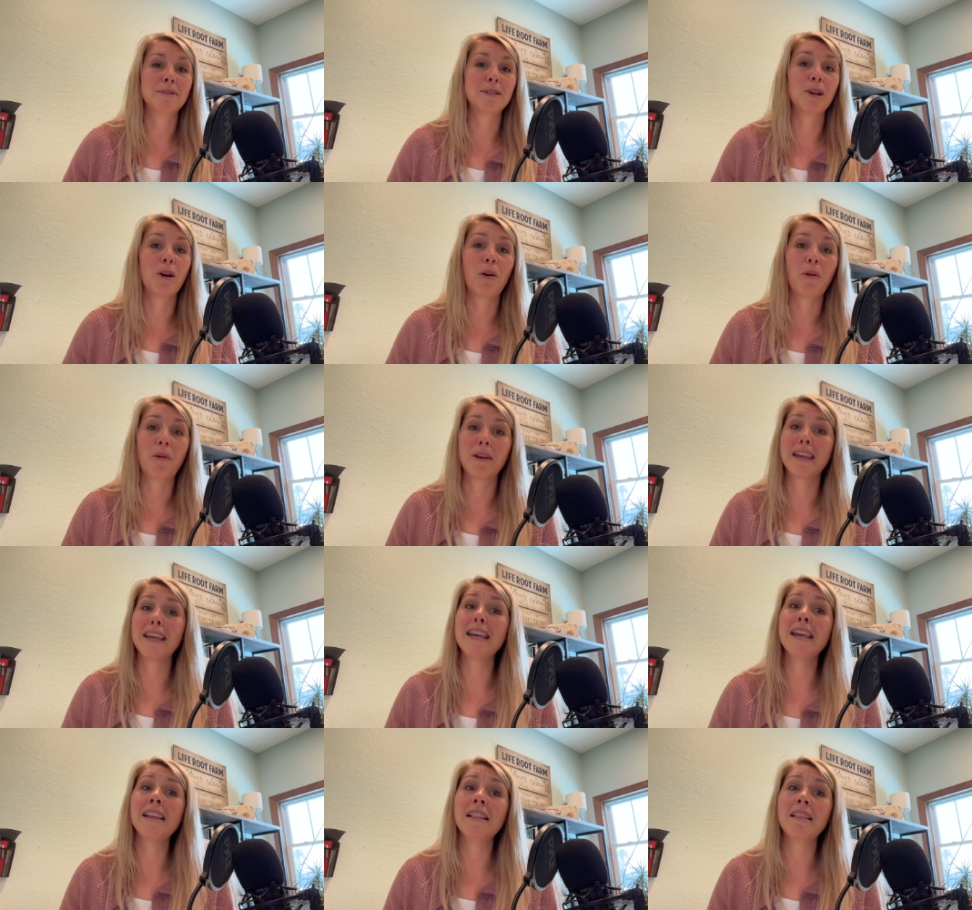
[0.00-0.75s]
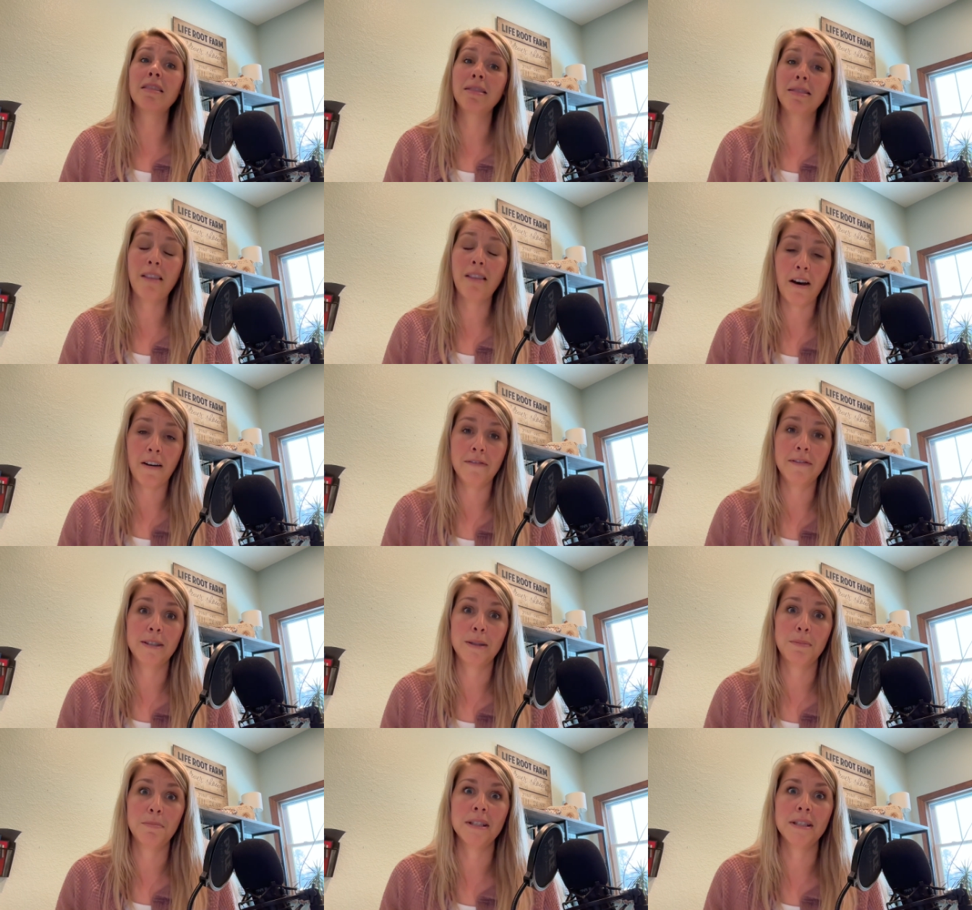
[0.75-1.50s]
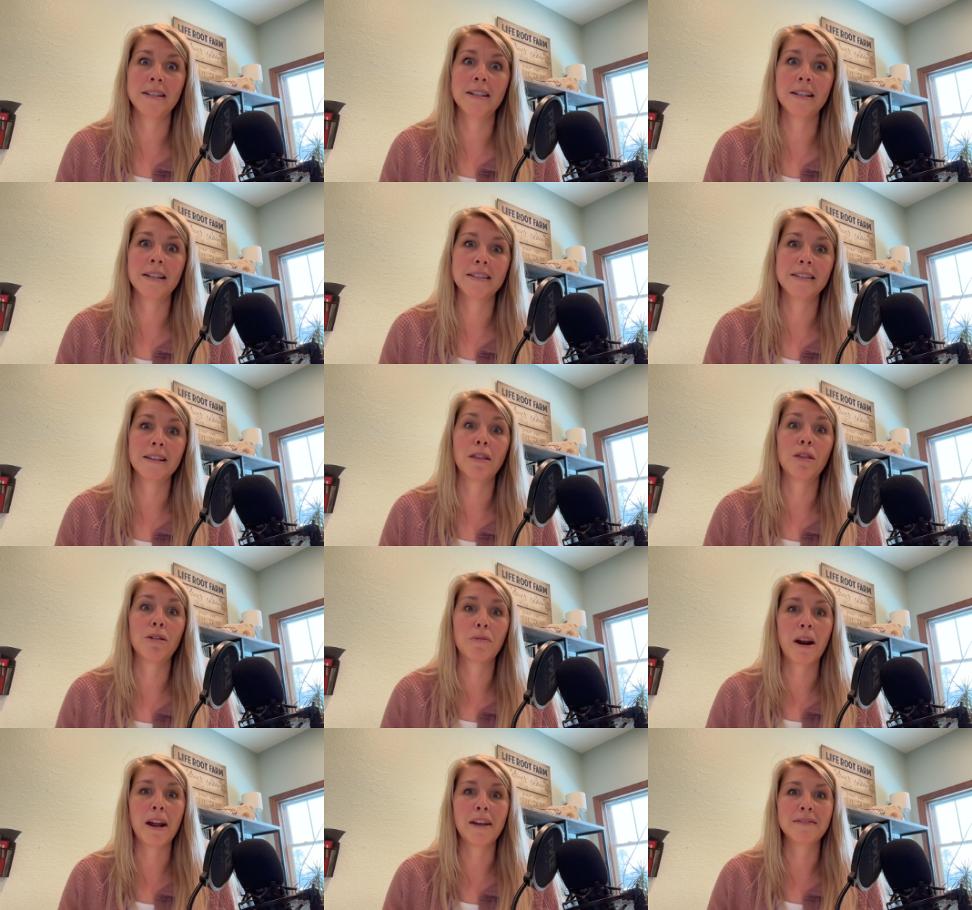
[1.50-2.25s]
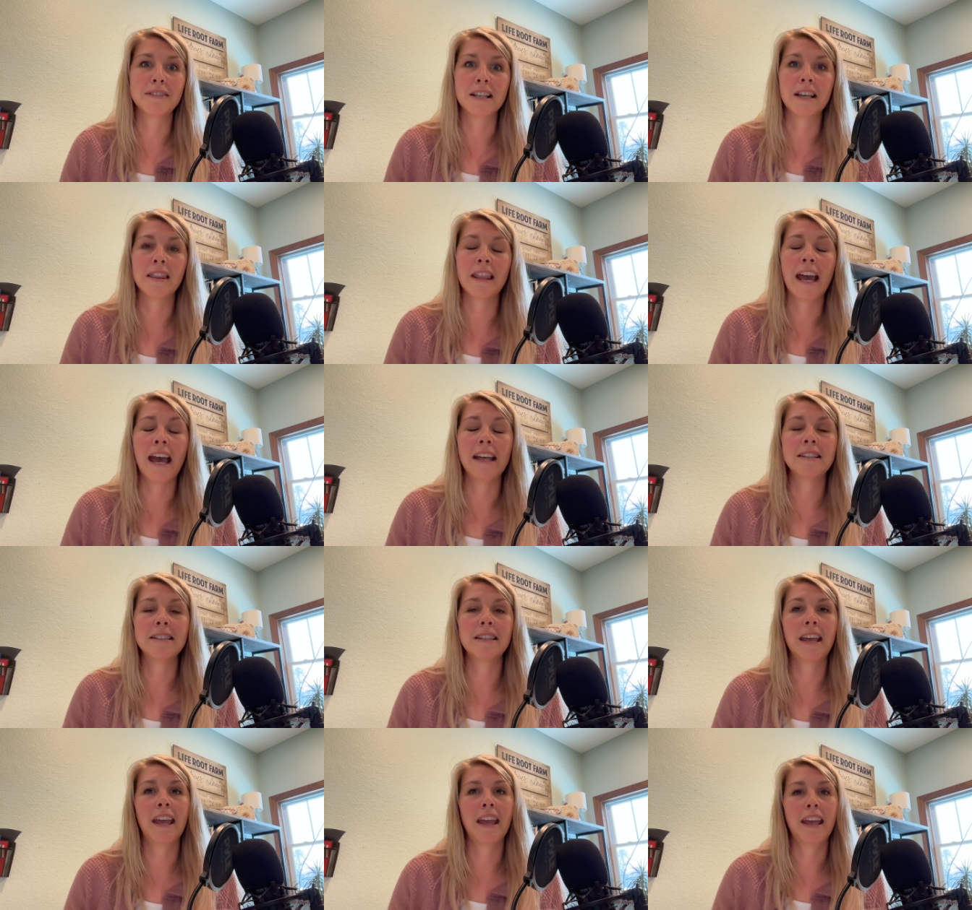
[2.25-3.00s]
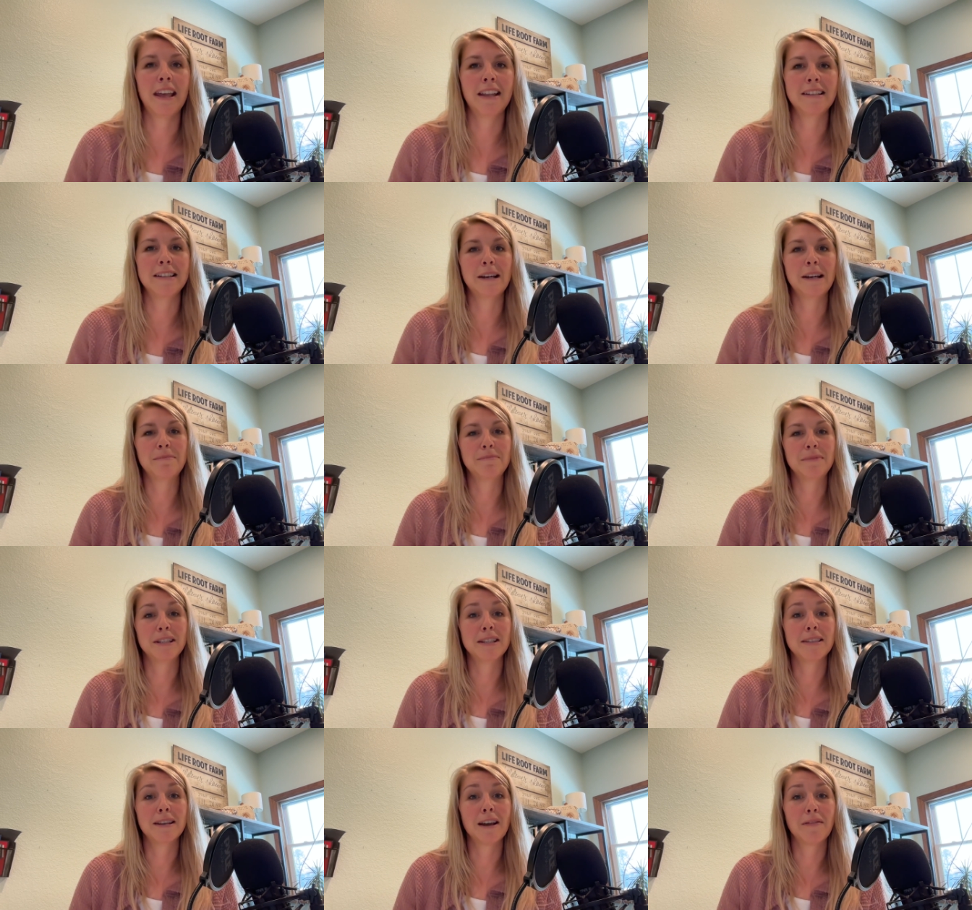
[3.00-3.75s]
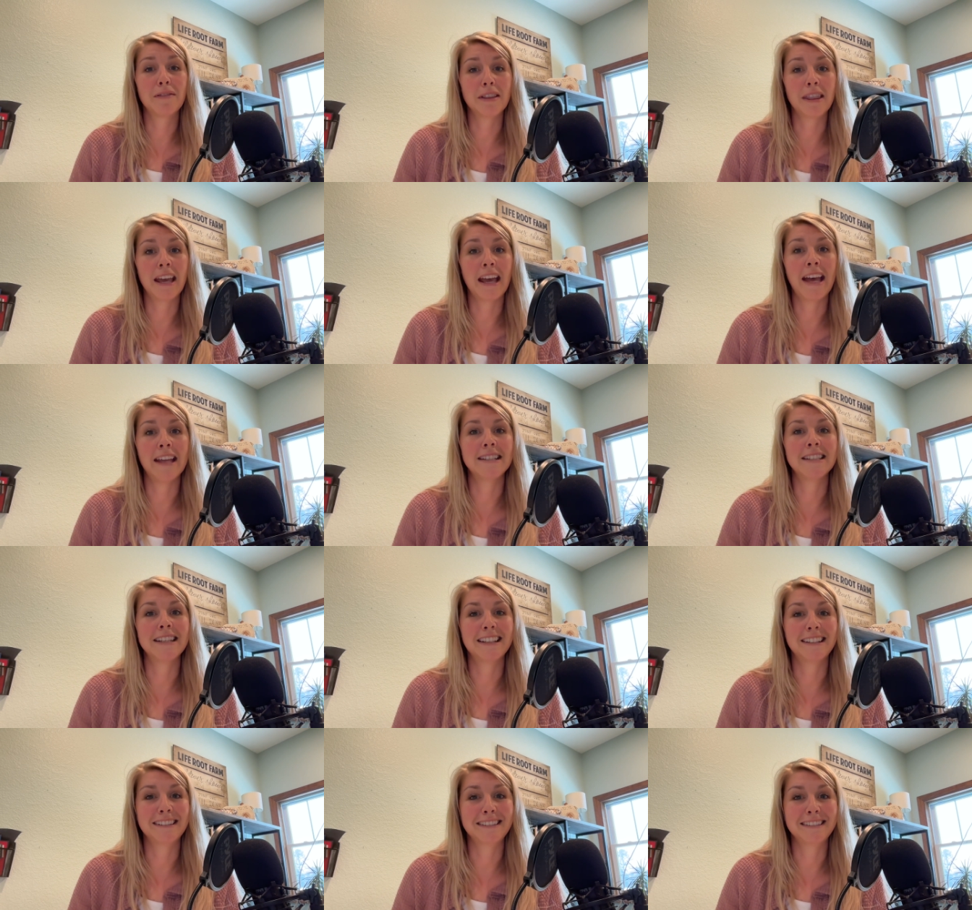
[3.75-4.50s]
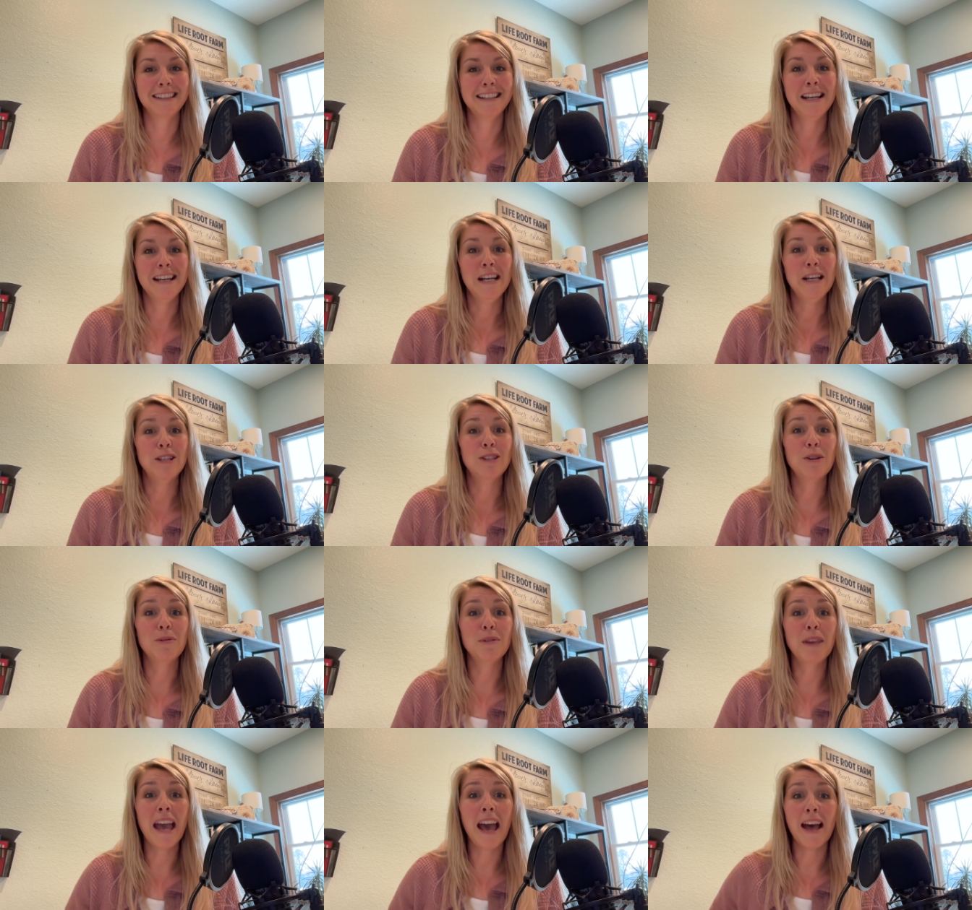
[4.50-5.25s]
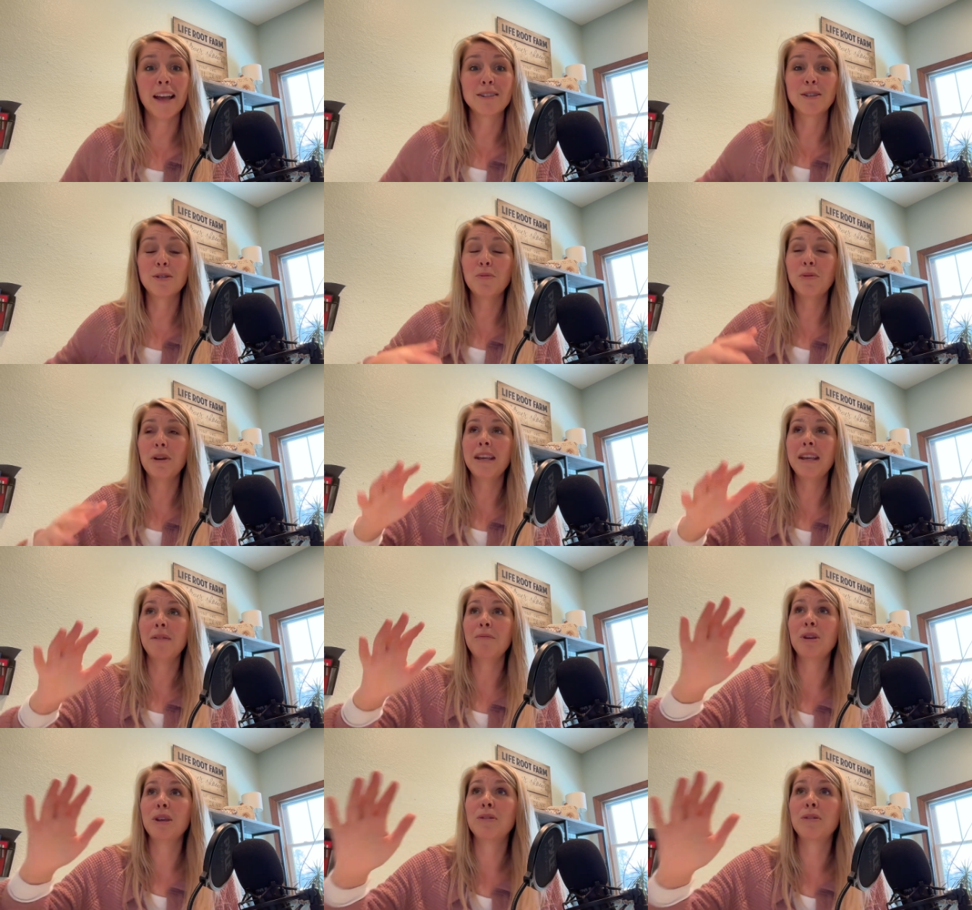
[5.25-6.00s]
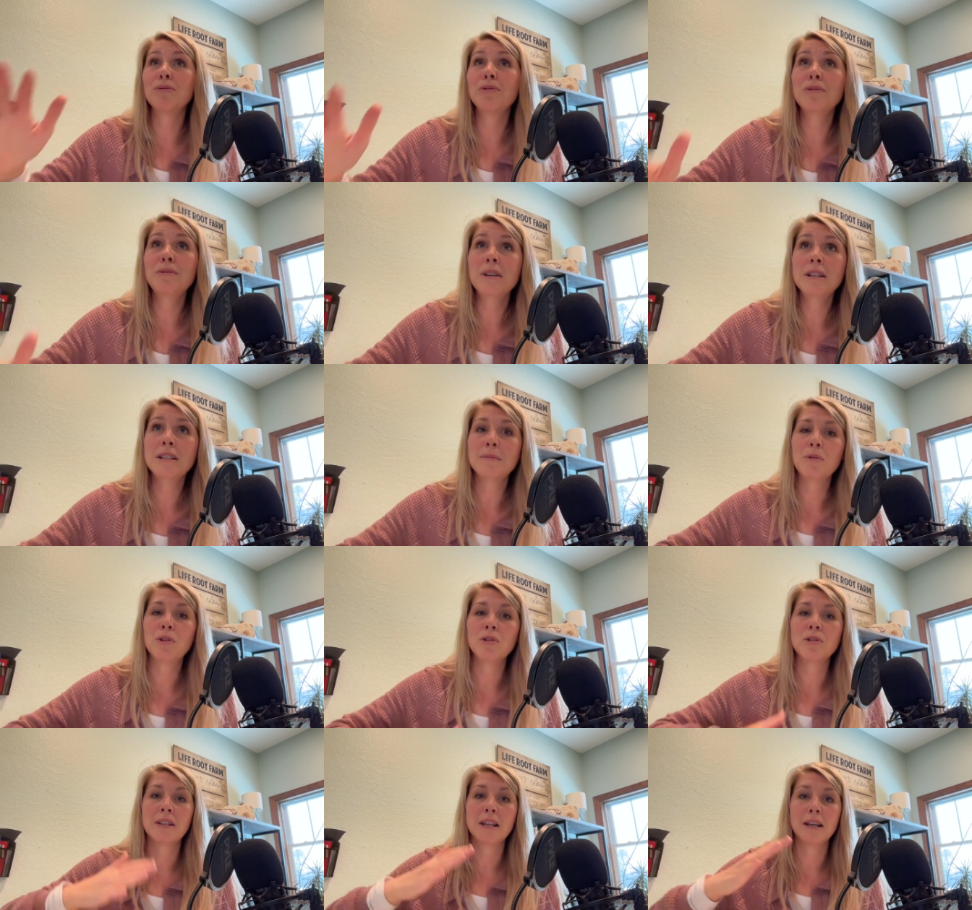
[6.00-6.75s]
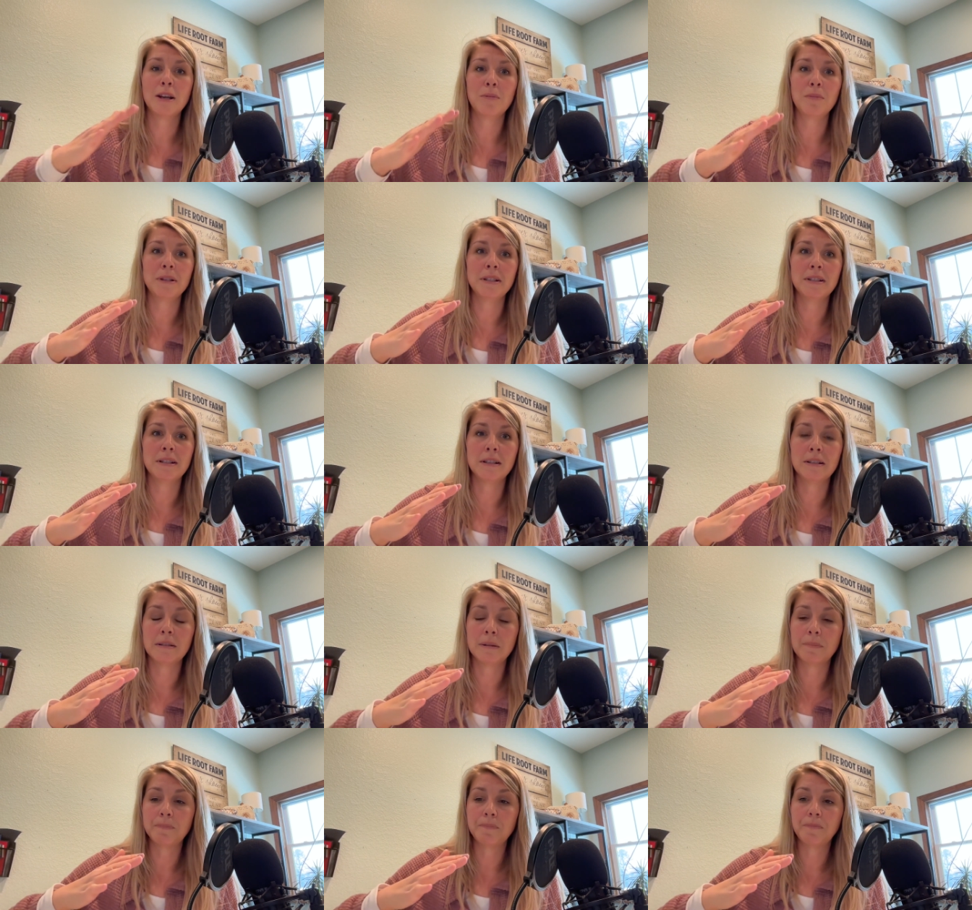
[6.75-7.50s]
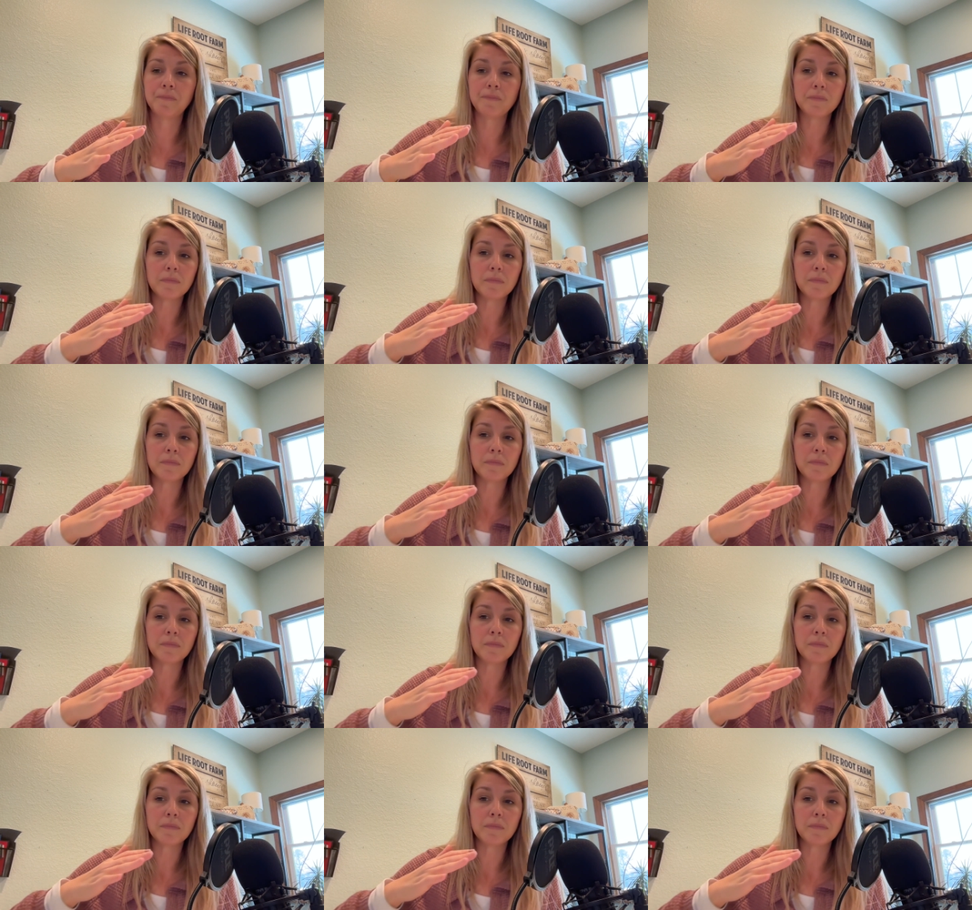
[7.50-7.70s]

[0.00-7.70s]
So he loves business and thrives on that, and discovered that. And so, yeah, so we grew this motorcycle business,